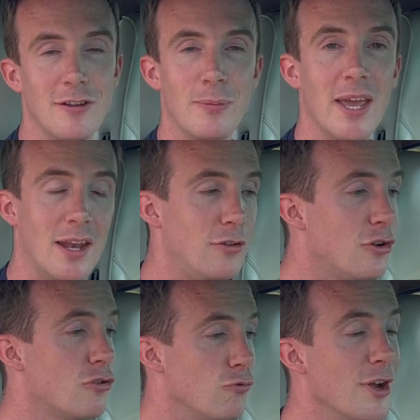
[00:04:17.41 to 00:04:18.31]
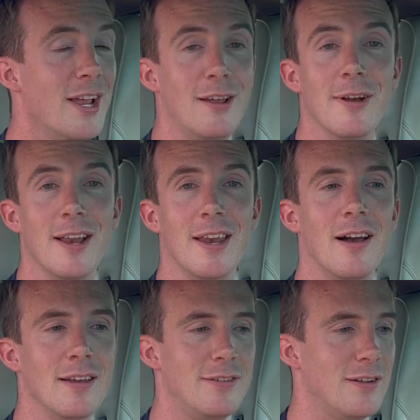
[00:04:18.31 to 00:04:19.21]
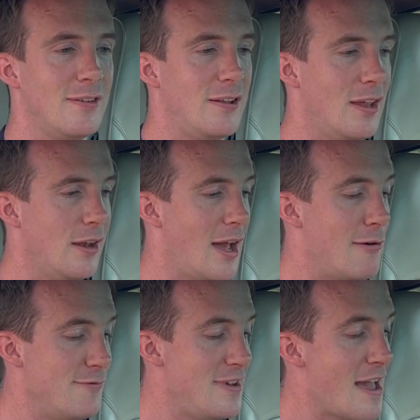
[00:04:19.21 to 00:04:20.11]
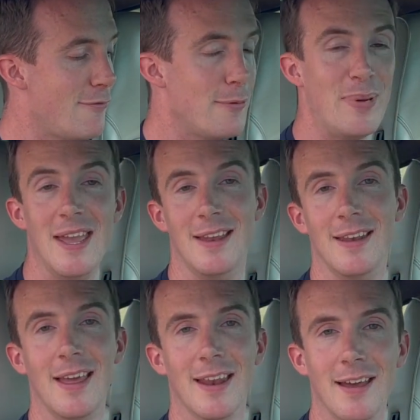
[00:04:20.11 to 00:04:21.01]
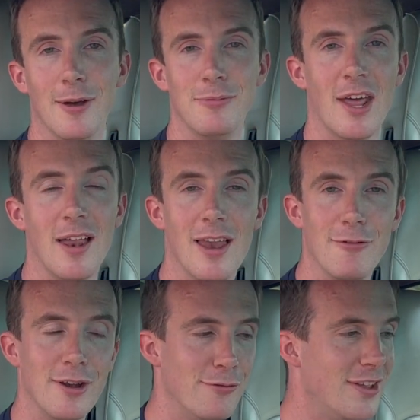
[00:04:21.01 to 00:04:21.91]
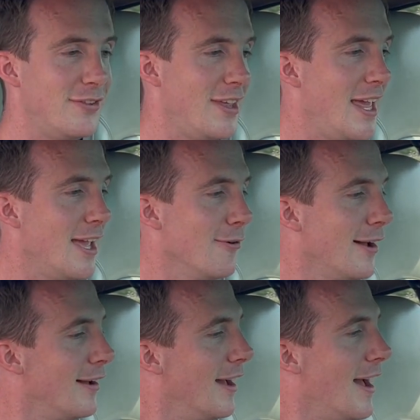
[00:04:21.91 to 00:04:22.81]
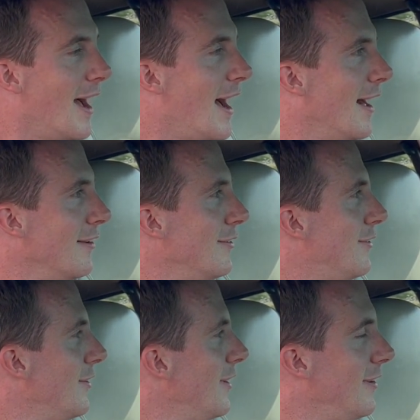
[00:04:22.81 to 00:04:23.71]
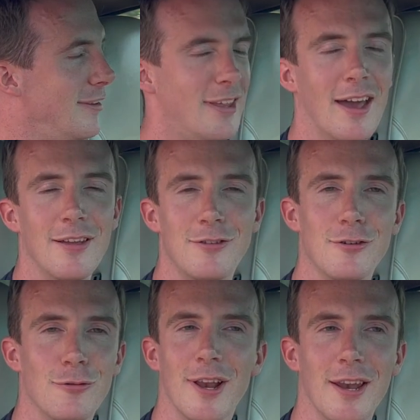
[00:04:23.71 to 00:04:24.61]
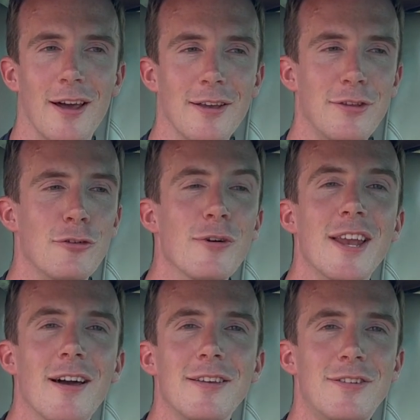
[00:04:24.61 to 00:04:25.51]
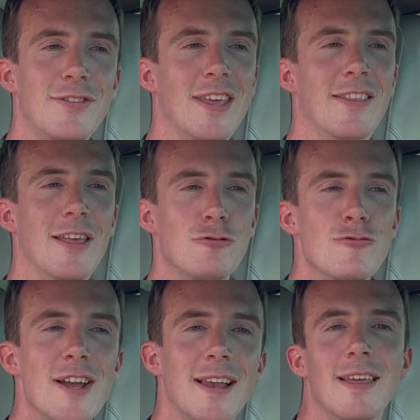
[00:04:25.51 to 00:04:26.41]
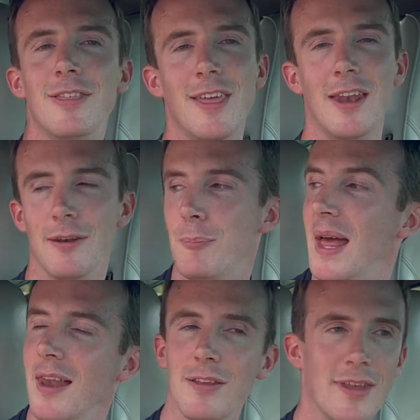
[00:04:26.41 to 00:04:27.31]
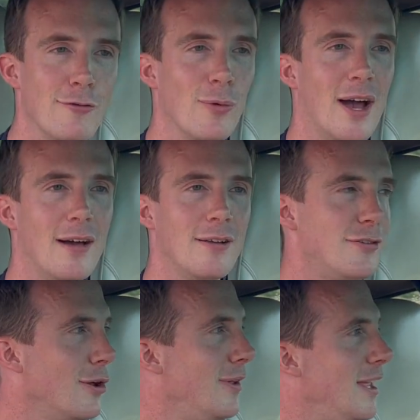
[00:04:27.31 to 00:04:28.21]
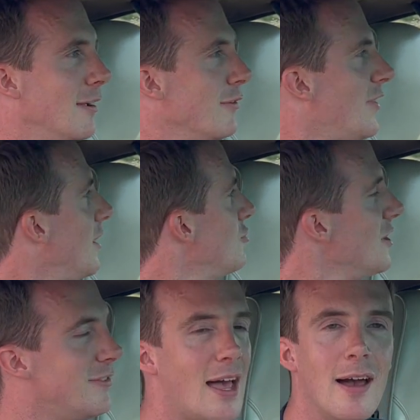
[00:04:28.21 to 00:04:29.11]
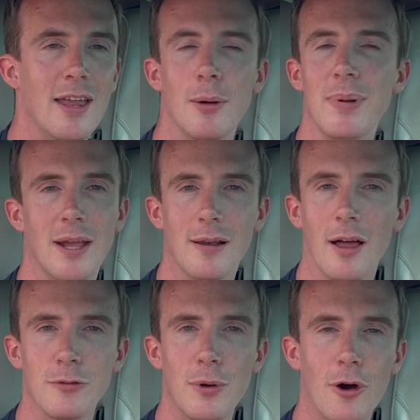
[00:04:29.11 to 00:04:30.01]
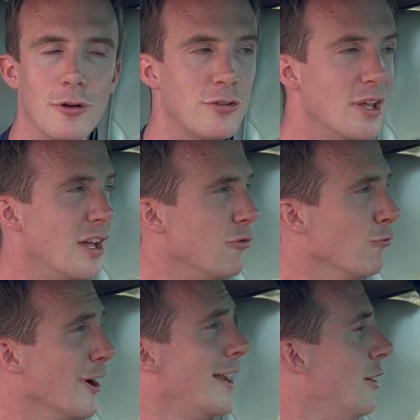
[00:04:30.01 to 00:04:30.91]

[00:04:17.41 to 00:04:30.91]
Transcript: to be, and it's just really, really nice to sit in. I've never been in a 911 of this era, and yeah, it's just really nice. It's really nice to see these really thin pillars everywhere. So you're essentially sat in a big glass box. Really